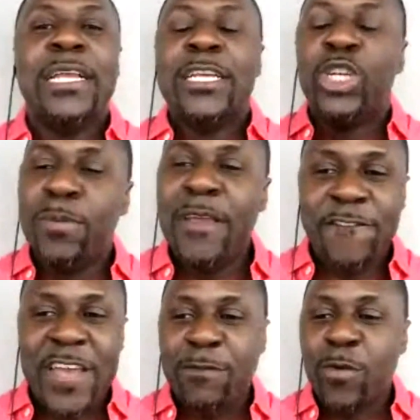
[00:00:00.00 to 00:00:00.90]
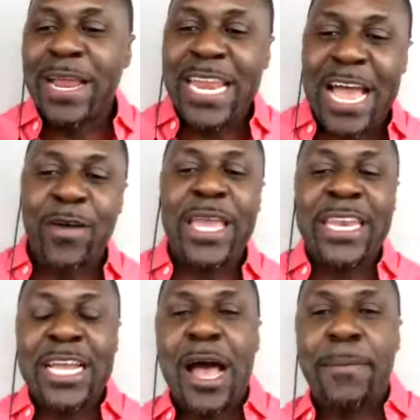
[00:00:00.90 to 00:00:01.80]
Do me a favor right now in
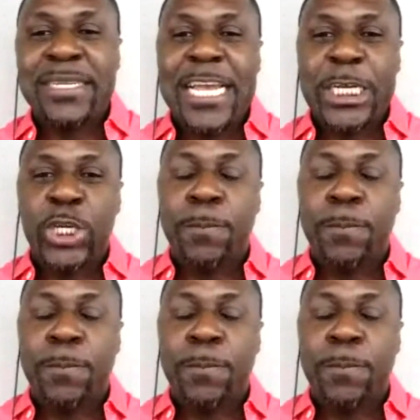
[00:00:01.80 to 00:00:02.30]
the comment section,